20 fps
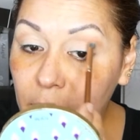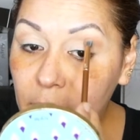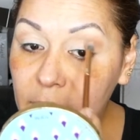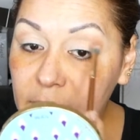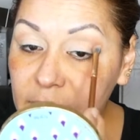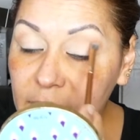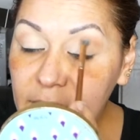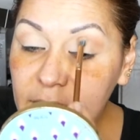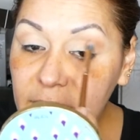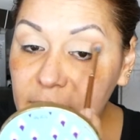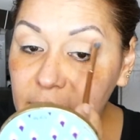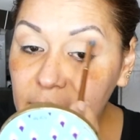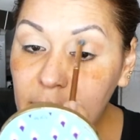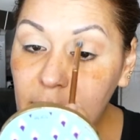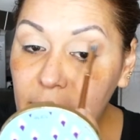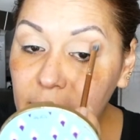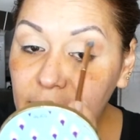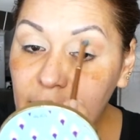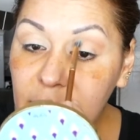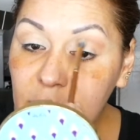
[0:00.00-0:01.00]
dust
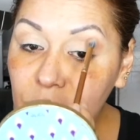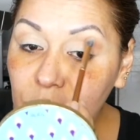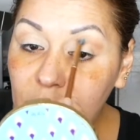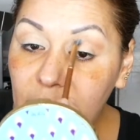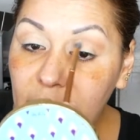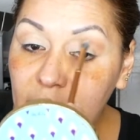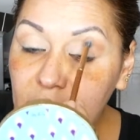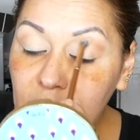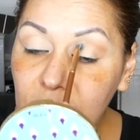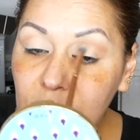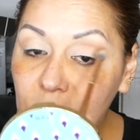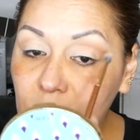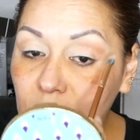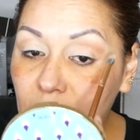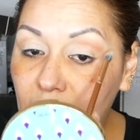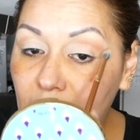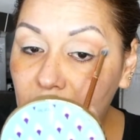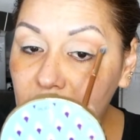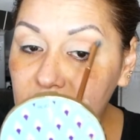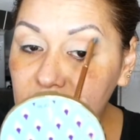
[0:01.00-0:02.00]
it. That's what I do.
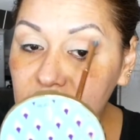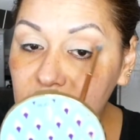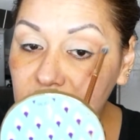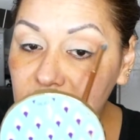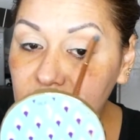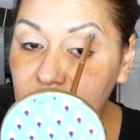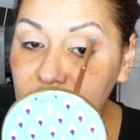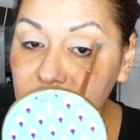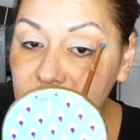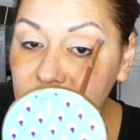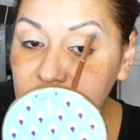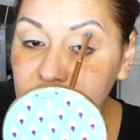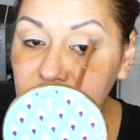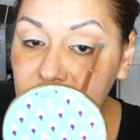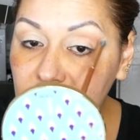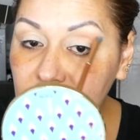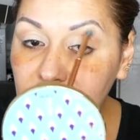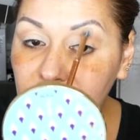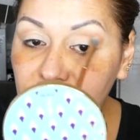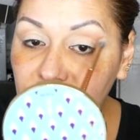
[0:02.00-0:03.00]
I just like dust
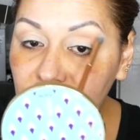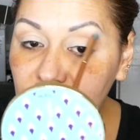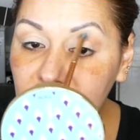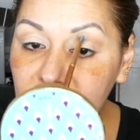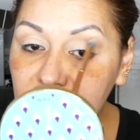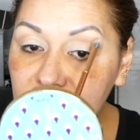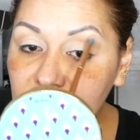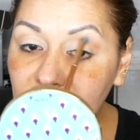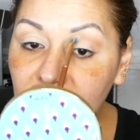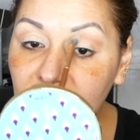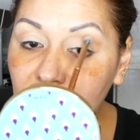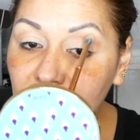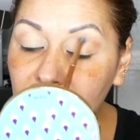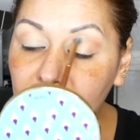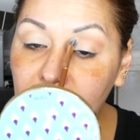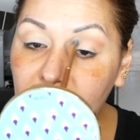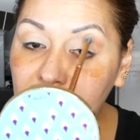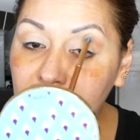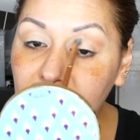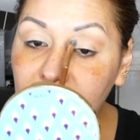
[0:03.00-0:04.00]
it the first
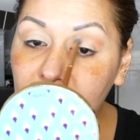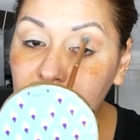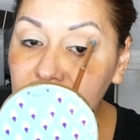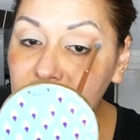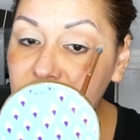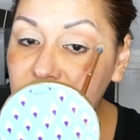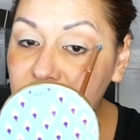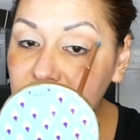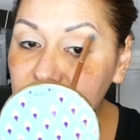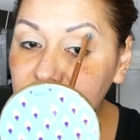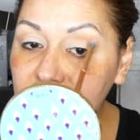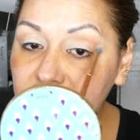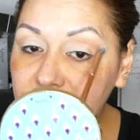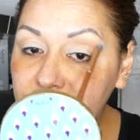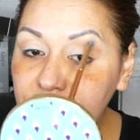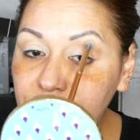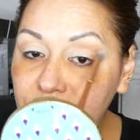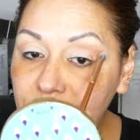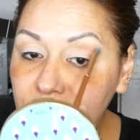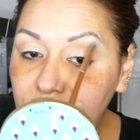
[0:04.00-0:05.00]
time, and then I see
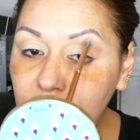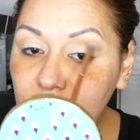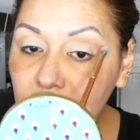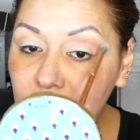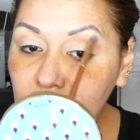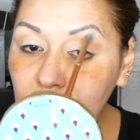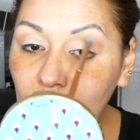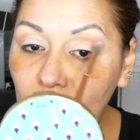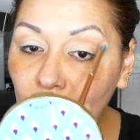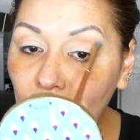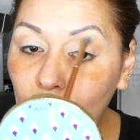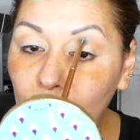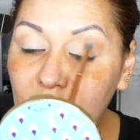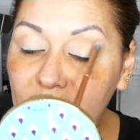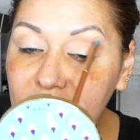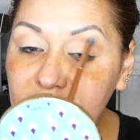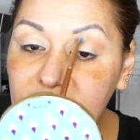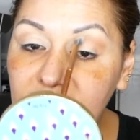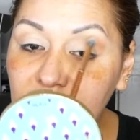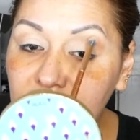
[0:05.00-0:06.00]
what
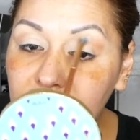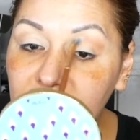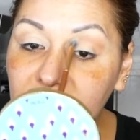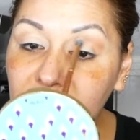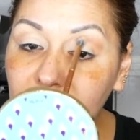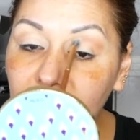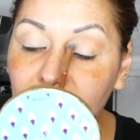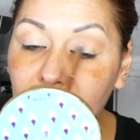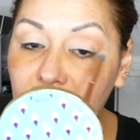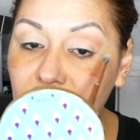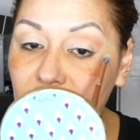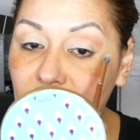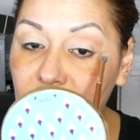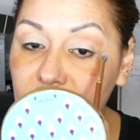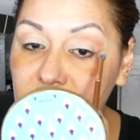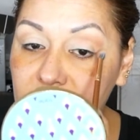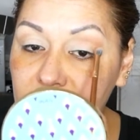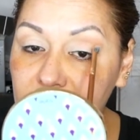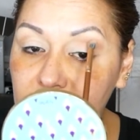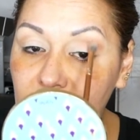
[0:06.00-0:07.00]
it's going to be, and then I
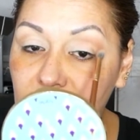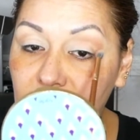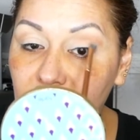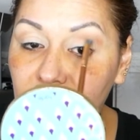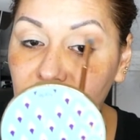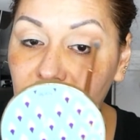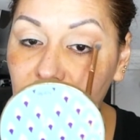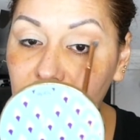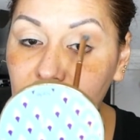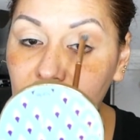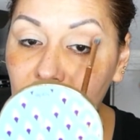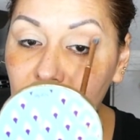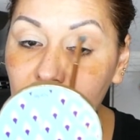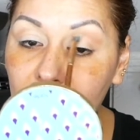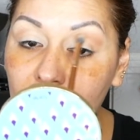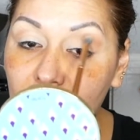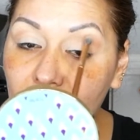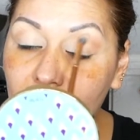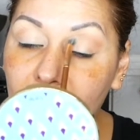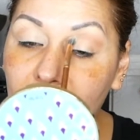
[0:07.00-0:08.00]
just take it from there.
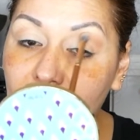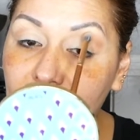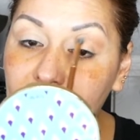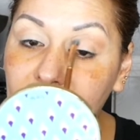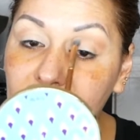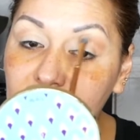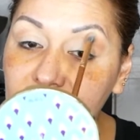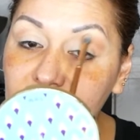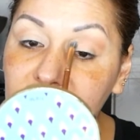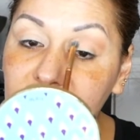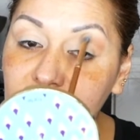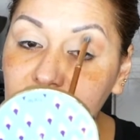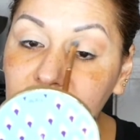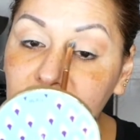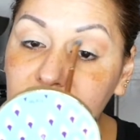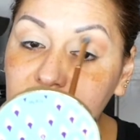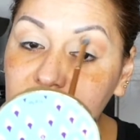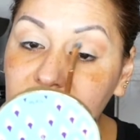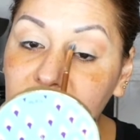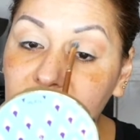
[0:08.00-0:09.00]
I adjust to
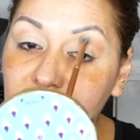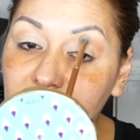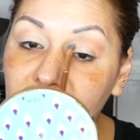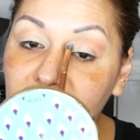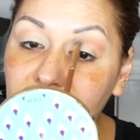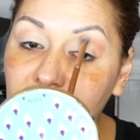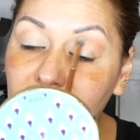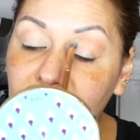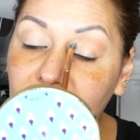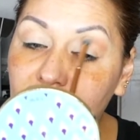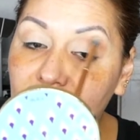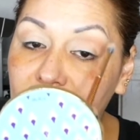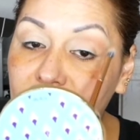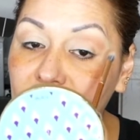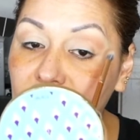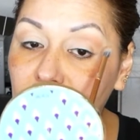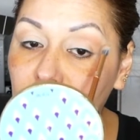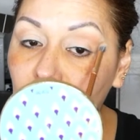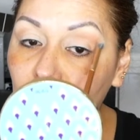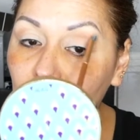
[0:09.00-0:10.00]
see if I
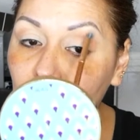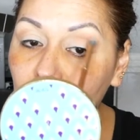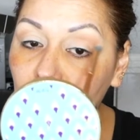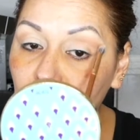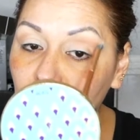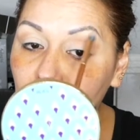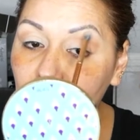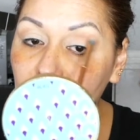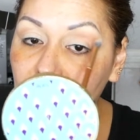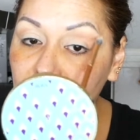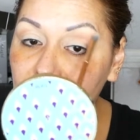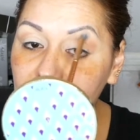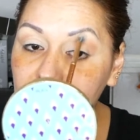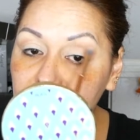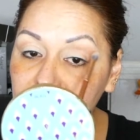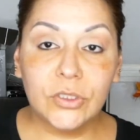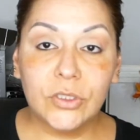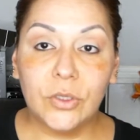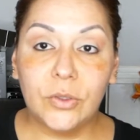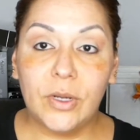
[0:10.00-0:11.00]
need more or
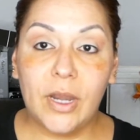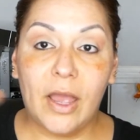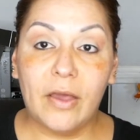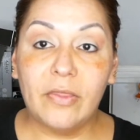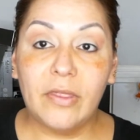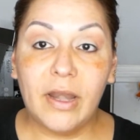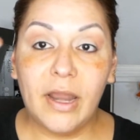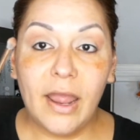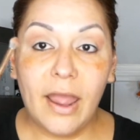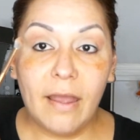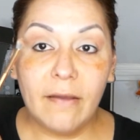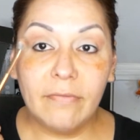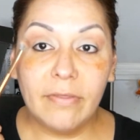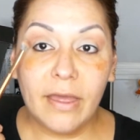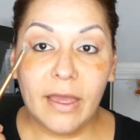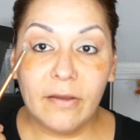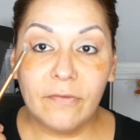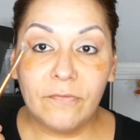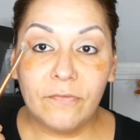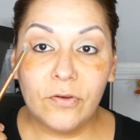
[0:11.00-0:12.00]
less. So now that I have
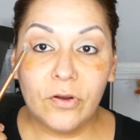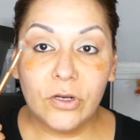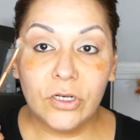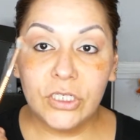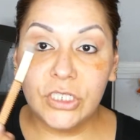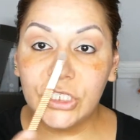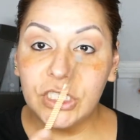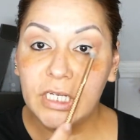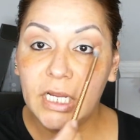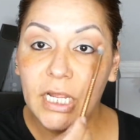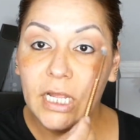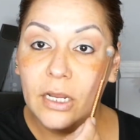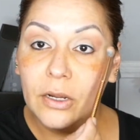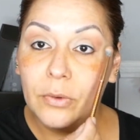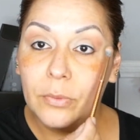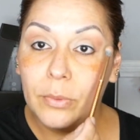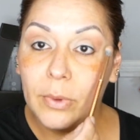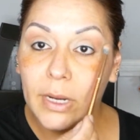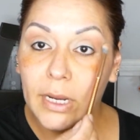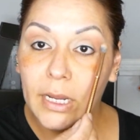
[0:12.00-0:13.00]
that first
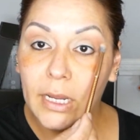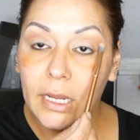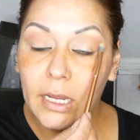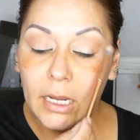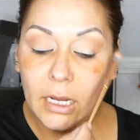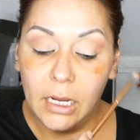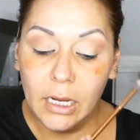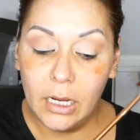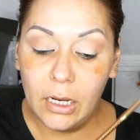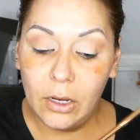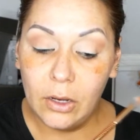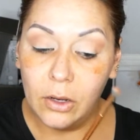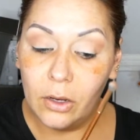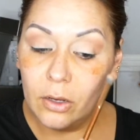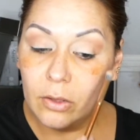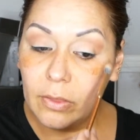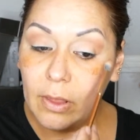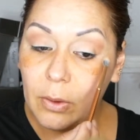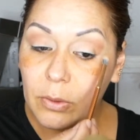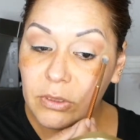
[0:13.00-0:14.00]
shade right
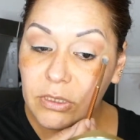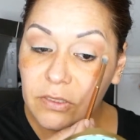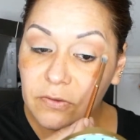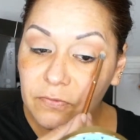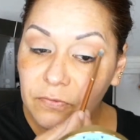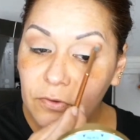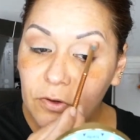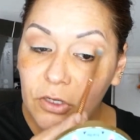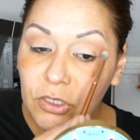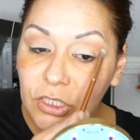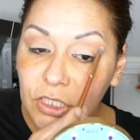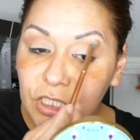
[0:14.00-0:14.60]
here, that was the first